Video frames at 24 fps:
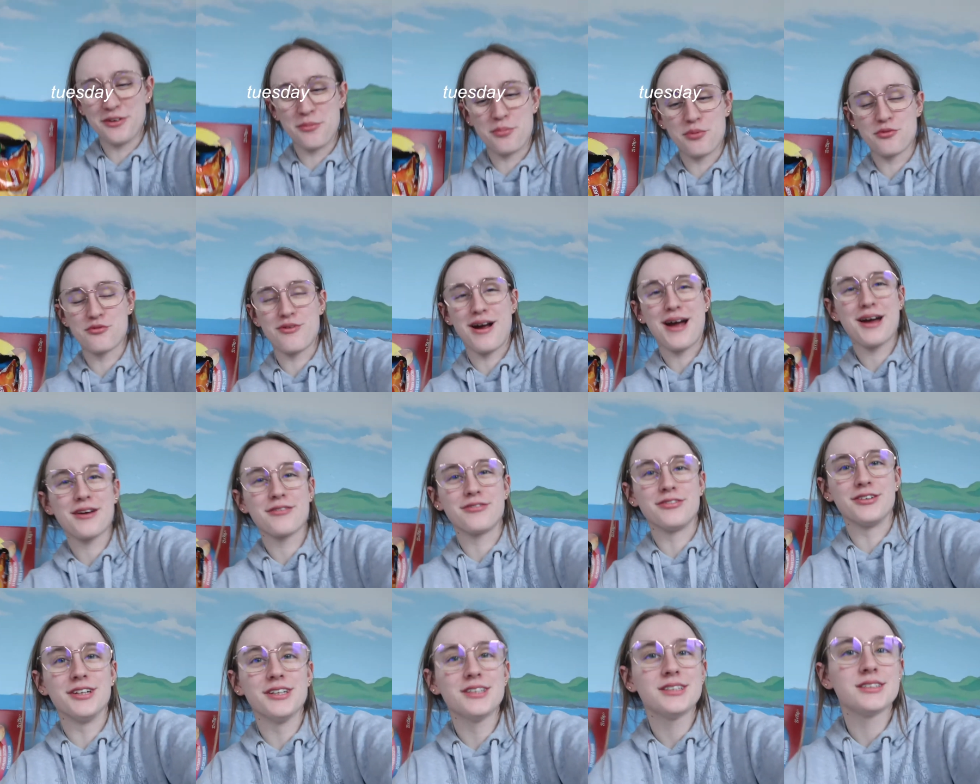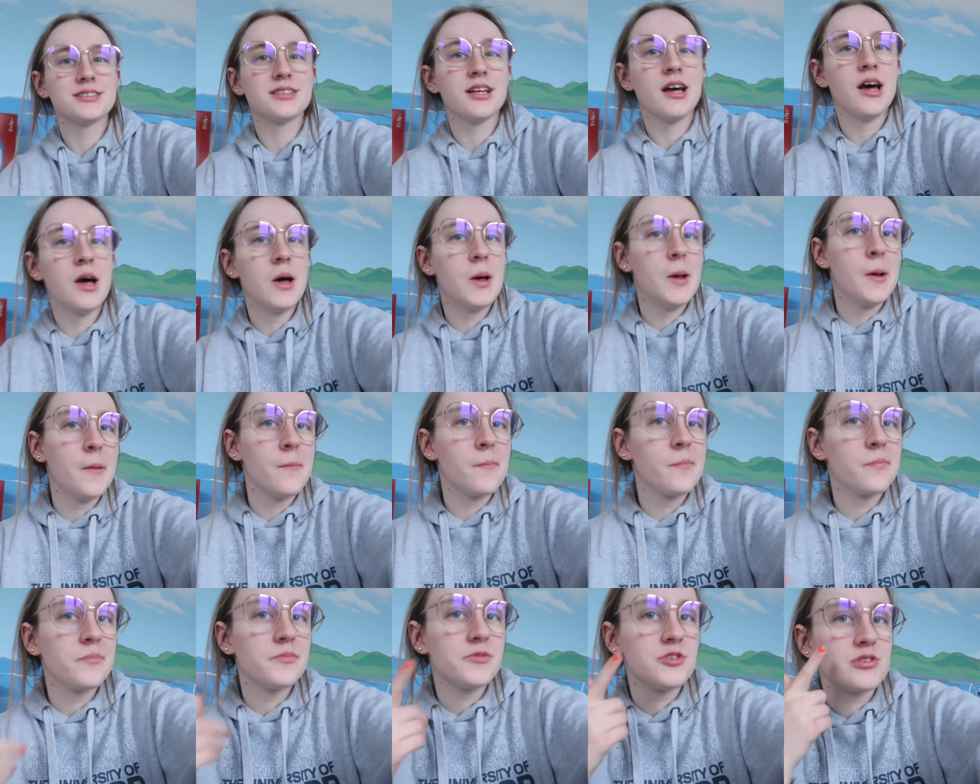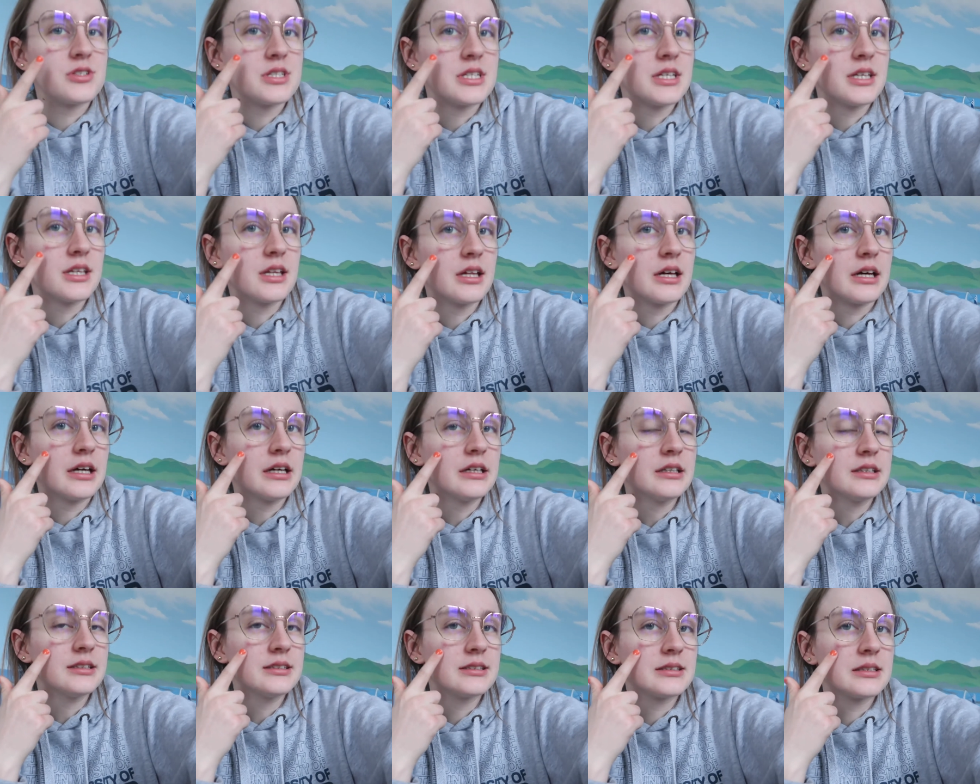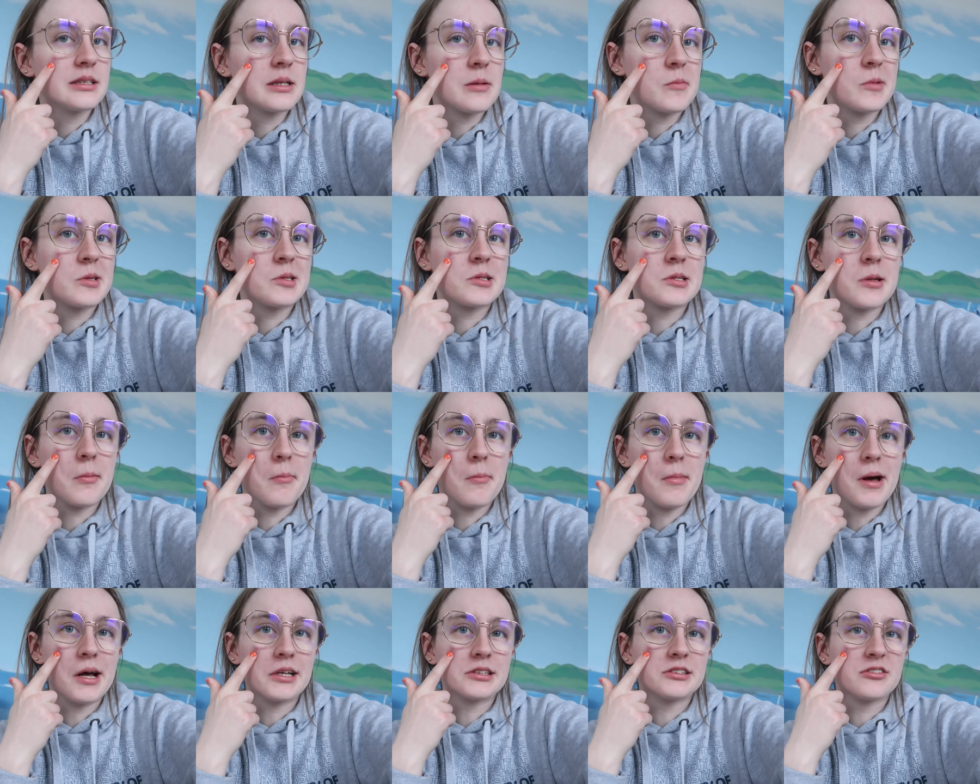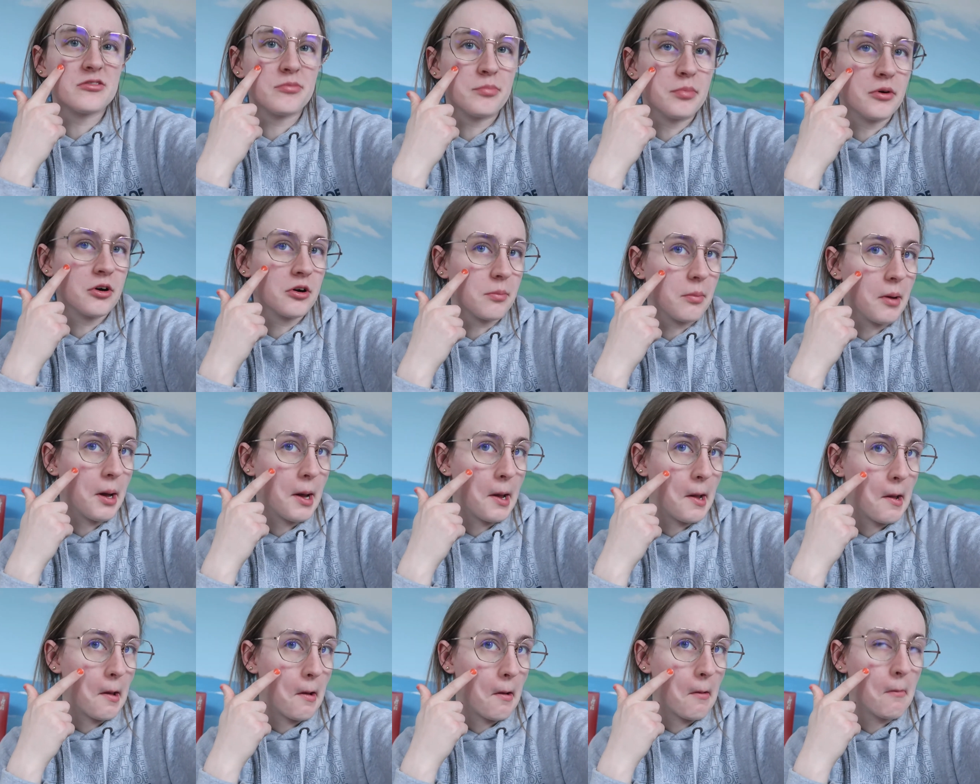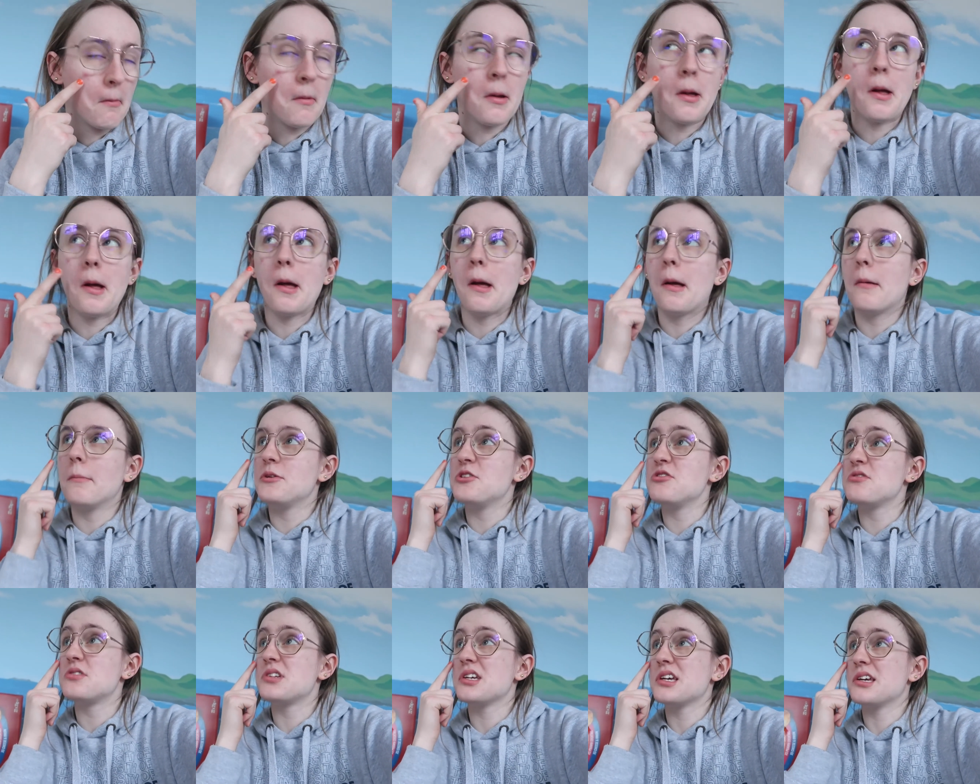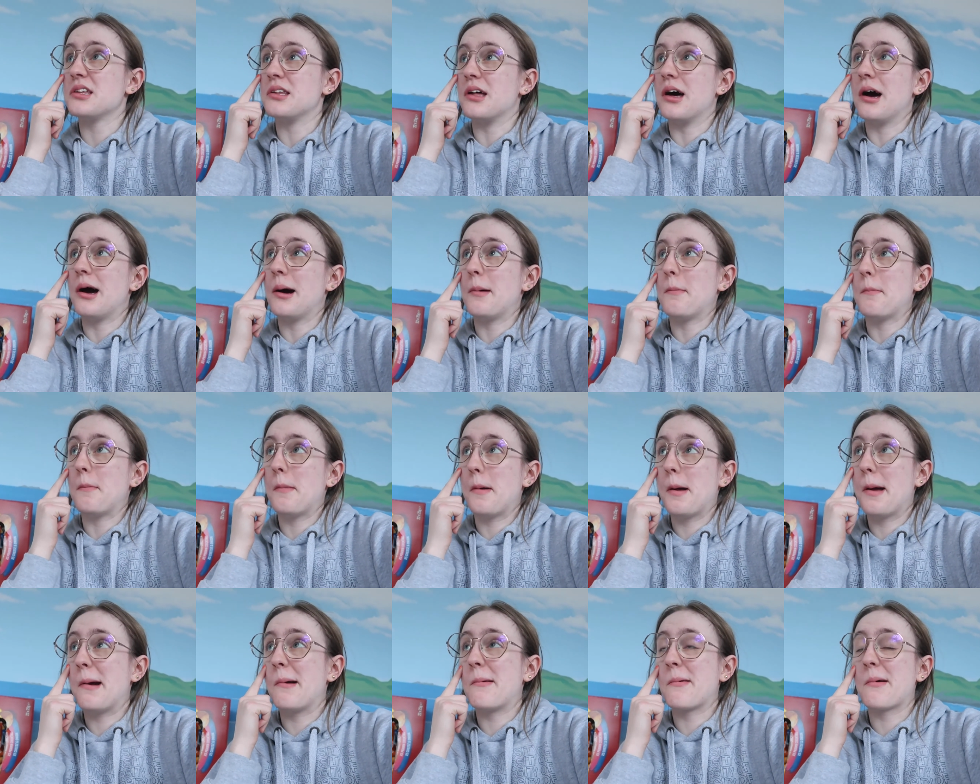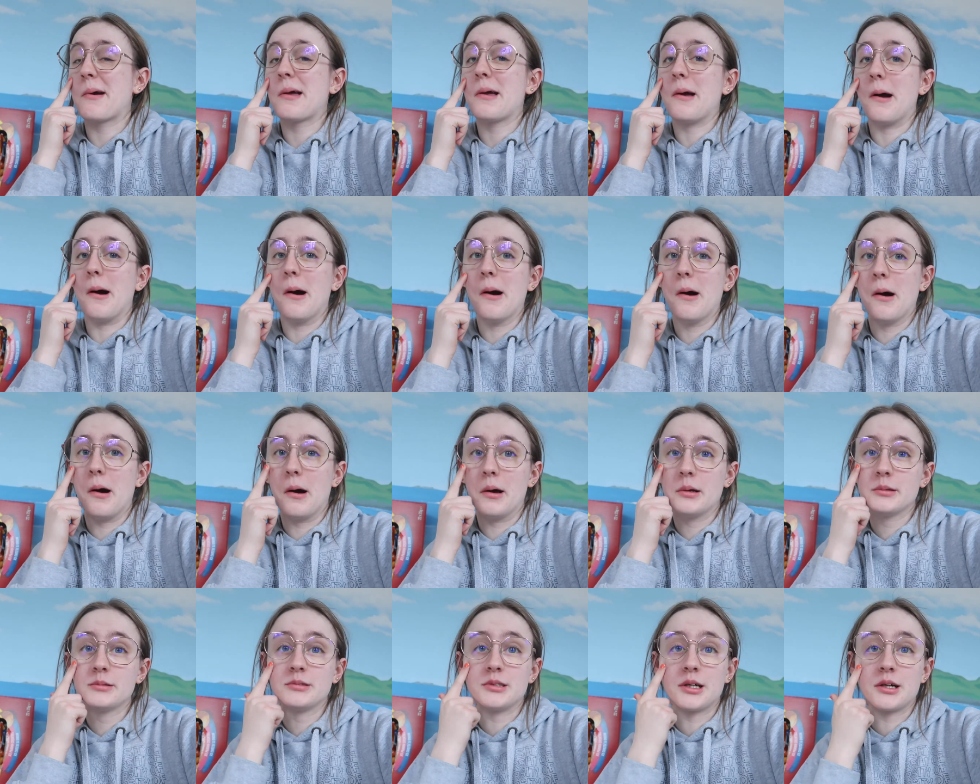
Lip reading: for breakfast. Do you see this? This is a massive bug bite. Do you see that? It really hurts,